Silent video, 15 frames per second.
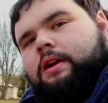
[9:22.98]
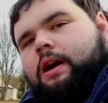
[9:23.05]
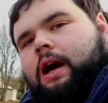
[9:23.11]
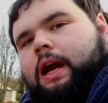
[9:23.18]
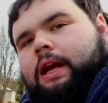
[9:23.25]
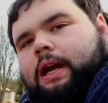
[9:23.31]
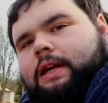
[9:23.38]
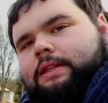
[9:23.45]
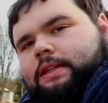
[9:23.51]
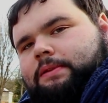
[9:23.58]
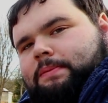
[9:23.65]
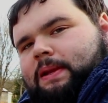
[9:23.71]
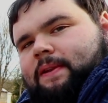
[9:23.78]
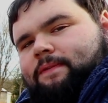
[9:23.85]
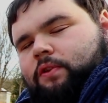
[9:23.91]
Alright guys, it's
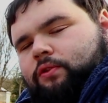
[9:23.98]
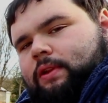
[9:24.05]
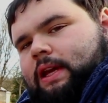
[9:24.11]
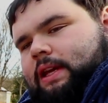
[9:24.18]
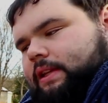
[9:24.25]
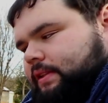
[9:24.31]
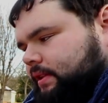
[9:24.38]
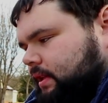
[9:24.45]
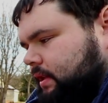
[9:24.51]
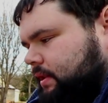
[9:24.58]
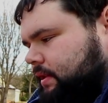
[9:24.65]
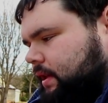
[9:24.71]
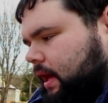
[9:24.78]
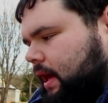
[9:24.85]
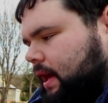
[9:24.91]
been a few days
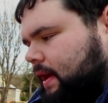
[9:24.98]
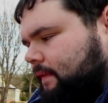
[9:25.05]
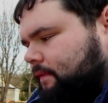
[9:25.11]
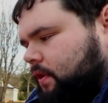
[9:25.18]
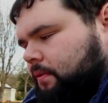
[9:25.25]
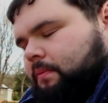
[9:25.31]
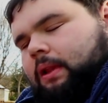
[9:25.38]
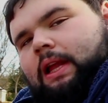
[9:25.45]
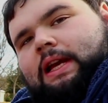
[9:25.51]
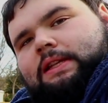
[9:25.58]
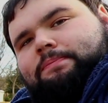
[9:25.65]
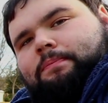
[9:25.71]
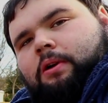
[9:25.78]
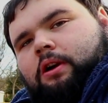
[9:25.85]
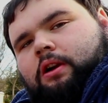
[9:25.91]
since I filmed the
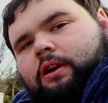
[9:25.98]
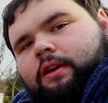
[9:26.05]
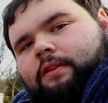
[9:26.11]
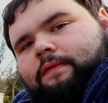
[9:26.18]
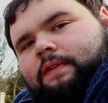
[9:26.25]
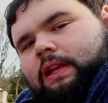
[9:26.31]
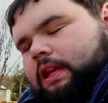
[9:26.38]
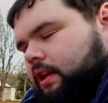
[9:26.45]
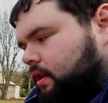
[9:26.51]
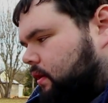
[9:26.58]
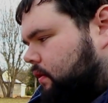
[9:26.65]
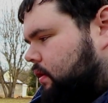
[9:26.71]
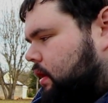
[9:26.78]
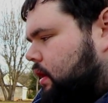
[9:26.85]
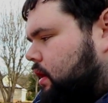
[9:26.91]
last part of the
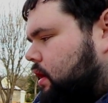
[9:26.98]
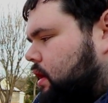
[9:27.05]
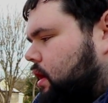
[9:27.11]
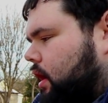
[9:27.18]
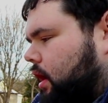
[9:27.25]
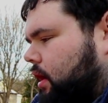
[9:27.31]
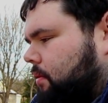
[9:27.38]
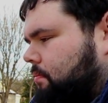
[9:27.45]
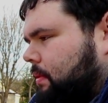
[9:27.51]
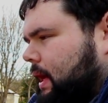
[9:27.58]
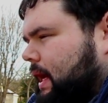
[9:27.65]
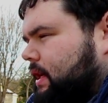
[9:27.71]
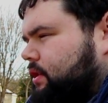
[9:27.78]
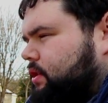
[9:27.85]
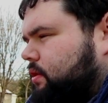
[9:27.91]
video. But
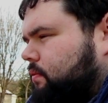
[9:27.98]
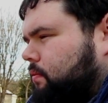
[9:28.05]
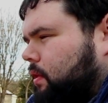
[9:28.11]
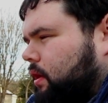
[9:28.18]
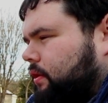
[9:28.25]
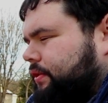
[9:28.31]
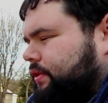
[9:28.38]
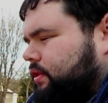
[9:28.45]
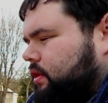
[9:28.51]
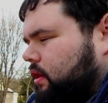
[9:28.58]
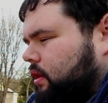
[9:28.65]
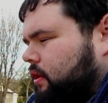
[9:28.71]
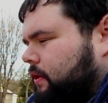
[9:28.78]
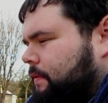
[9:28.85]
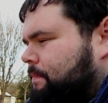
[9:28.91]
as you all
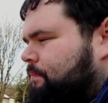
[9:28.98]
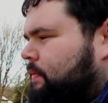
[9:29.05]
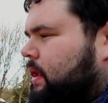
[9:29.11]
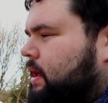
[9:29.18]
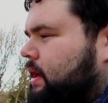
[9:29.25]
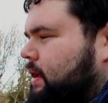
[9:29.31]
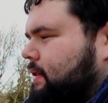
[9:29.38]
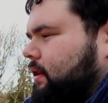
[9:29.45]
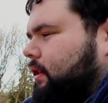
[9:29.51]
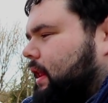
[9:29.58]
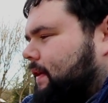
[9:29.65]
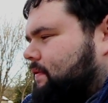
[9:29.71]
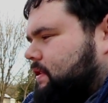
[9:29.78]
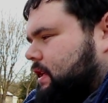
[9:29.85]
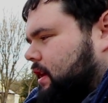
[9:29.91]
saw, the
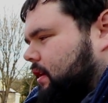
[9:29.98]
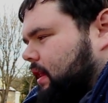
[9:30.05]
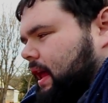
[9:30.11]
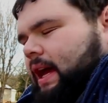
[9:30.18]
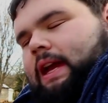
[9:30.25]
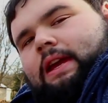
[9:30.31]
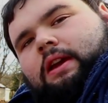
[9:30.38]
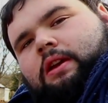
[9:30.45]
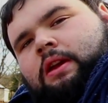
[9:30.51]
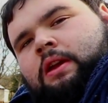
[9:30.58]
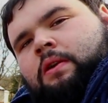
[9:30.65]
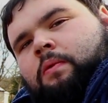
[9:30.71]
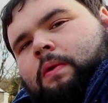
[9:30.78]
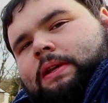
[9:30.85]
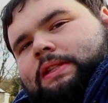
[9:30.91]
left tail light
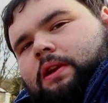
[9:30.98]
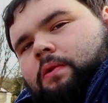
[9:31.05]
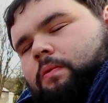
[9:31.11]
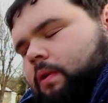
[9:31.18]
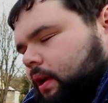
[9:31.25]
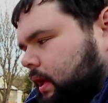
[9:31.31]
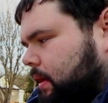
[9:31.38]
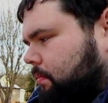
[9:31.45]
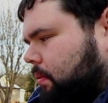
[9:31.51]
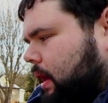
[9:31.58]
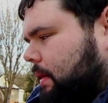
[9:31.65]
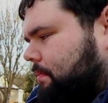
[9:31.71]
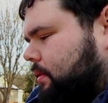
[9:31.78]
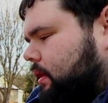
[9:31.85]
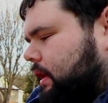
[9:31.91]
wasn't working
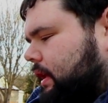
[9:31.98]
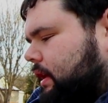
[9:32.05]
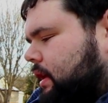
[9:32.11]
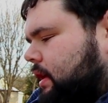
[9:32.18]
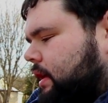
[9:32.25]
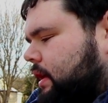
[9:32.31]
properly.